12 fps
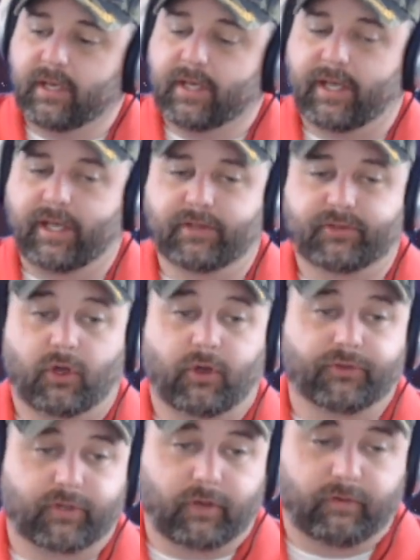he is
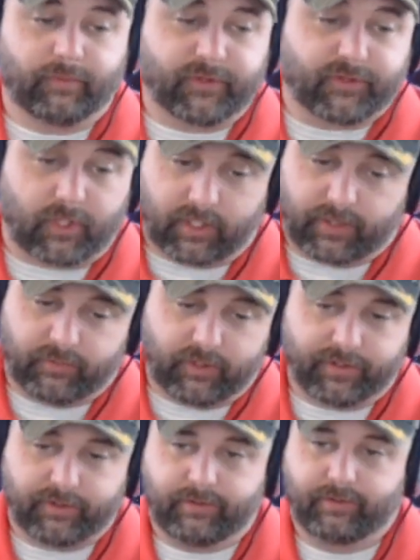also a Masonic
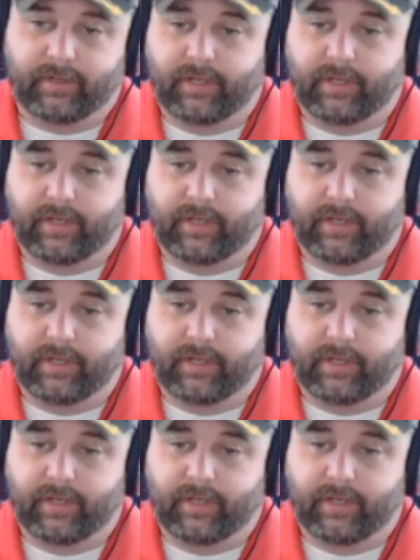brother.